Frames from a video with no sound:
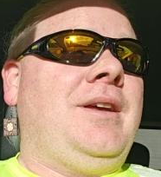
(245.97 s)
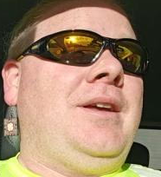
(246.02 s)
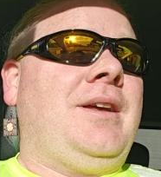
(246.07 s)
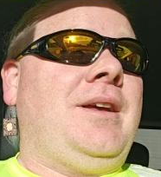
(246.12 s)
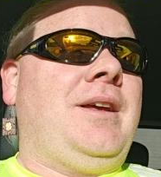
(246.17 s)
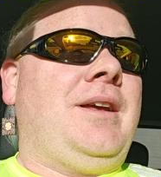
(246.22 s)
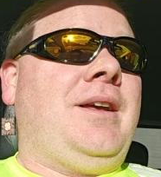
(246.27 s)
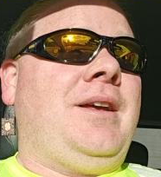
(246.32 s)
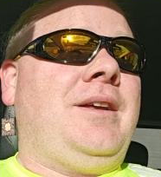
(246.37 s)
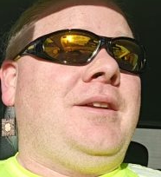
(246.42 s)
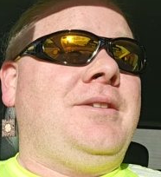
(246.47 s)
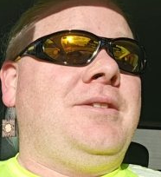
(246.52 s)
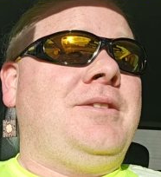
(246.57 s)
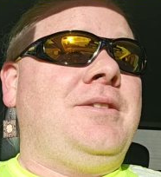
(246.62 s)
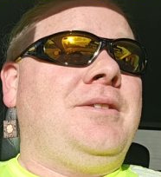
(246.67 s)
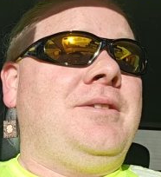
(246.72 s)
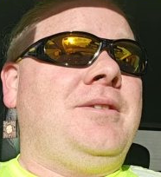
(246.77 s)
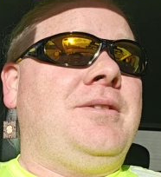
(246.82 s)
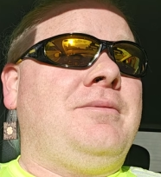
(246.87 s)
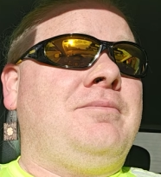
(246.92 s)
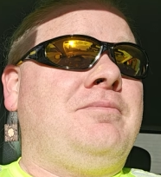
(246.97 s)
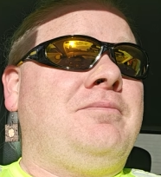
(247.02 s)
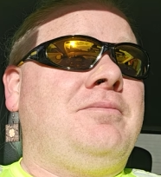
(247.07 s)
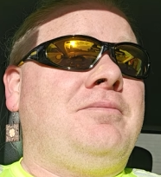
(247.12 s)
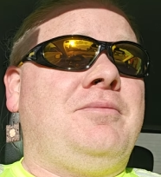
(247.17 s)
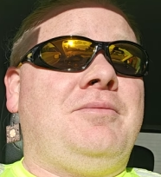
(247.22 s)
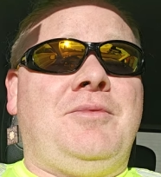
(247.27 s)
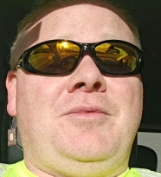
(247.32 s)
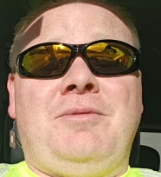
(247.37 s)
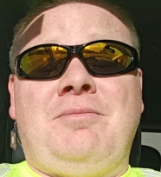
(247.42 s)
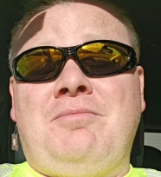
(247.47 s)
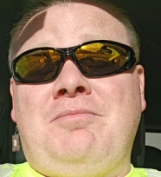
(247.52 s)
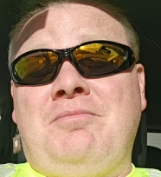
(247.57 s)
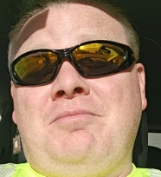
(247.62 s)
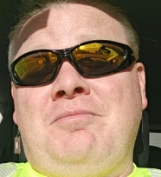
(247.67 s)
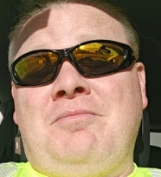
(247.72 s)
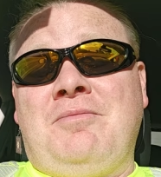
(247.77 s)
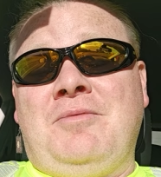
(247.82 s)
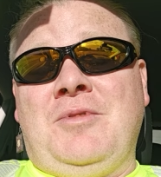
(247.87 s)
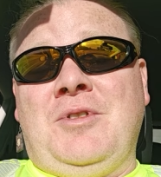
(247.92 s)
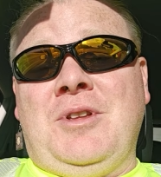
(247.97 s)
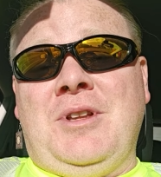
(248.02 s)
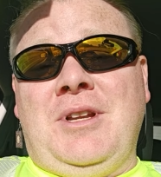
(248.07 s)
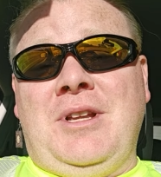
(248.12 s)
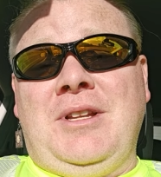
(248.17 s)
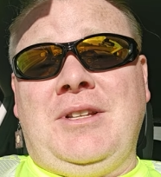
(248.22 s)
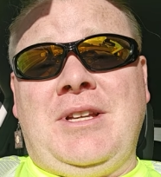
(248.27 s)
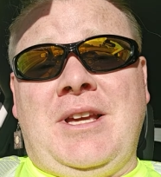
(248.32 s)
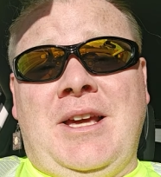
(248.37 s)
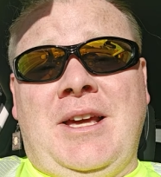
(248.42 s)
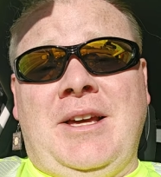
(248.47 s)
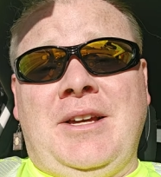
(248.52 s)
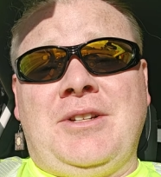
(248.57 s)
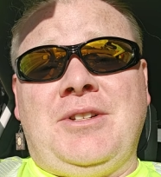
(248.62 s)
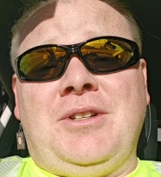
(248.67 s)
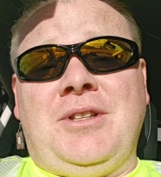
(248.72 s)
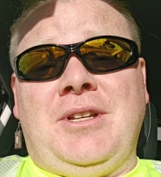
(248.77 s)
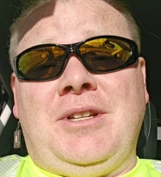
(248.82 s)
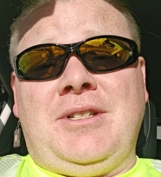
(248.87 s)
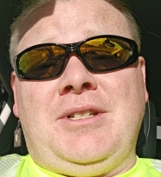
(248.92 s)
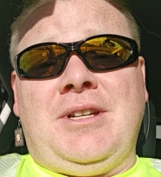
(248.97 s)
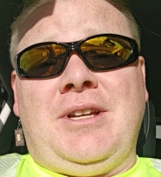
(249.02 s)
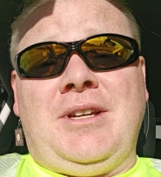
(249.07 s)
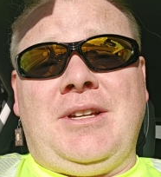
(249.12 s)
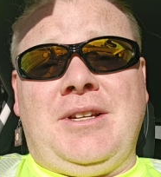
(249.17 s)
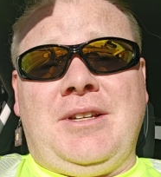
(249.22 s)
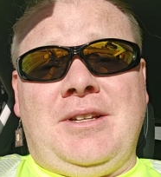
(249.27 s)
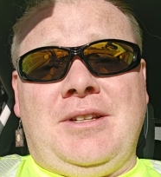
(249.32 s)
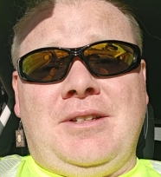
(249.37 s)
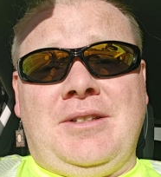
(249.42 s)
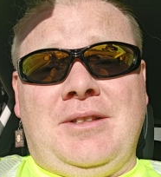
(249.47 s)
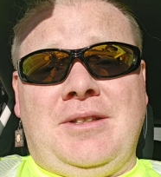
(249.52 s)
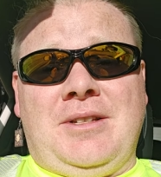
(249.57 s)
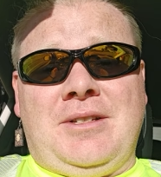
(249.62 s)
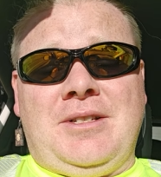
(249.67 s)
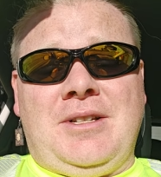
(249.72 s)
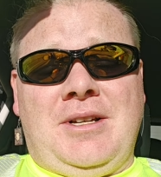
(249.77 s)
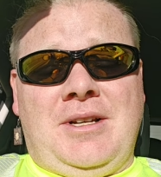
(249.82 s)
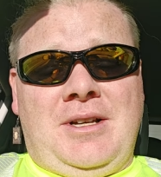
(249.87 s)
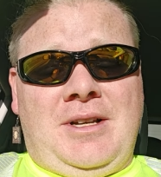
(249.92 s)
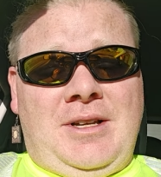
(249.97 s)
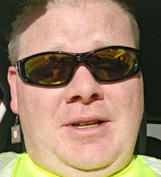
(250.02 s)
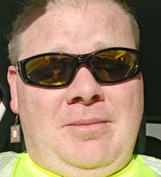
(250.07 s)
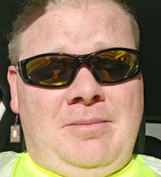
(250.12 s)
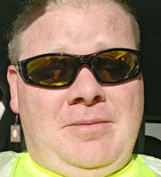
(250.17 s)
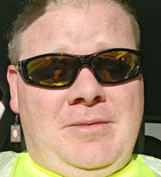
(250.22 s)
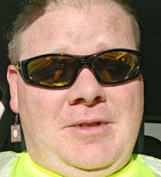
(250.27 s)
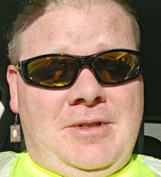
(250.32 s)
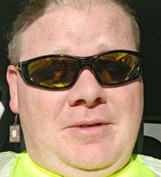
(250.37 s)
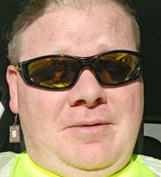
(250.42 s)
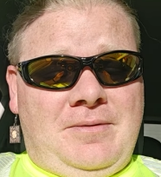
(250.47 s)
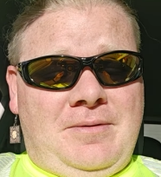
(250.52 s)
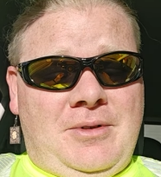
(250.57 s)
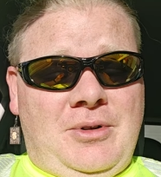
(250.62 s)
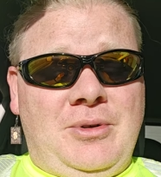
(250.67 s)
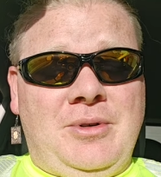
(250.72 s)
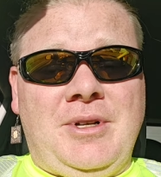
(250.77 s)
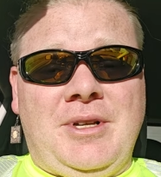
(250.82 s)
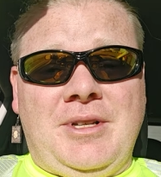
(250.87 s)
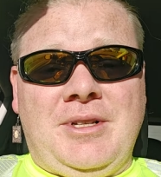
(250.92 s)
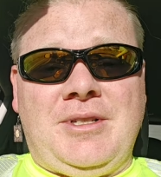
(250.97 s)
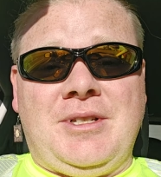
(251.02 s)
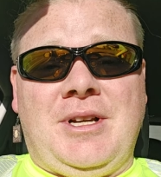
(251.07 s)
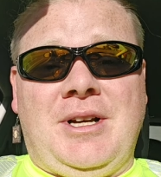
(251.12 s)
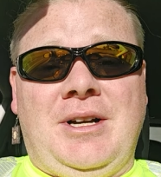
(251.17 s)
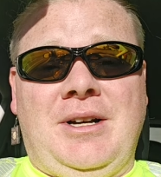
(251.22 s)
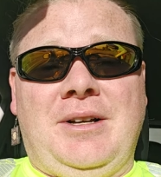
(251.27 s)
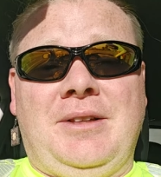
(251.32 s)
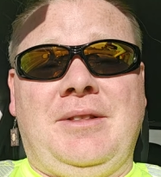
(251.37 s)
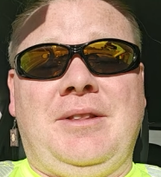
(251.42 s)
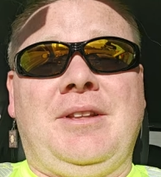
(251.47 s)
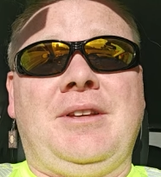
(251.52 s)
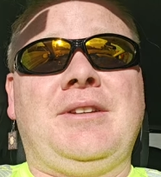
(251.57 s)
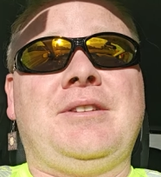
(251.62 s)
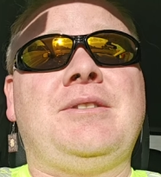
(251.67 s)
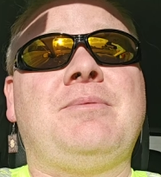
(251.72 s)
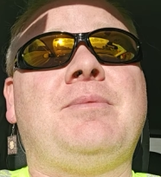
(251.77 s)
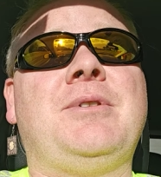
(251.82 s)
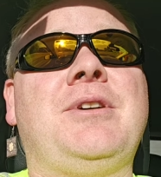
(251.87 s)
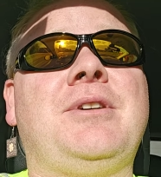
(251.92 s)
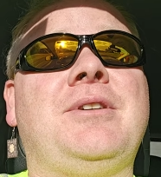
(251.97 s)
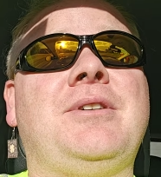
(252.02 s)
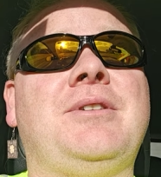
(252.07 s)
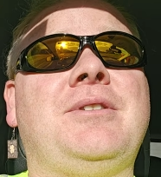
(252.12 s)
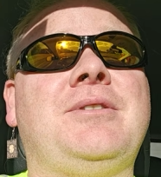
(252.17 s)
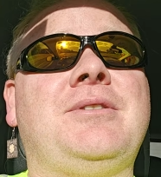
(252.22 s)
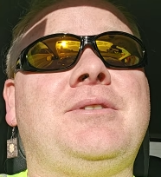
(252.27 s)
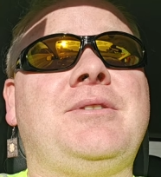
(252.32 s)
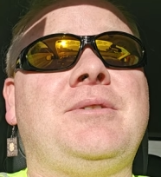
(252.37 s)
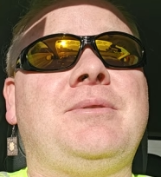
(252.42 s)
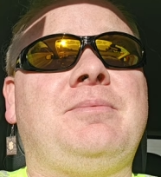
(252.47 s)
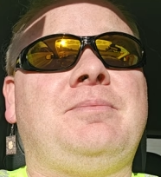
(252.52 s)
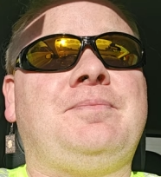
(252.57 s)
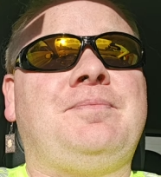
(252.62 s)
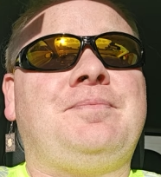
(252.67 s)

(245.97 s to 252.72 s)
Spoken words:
And you need to actually take the time to focus on this because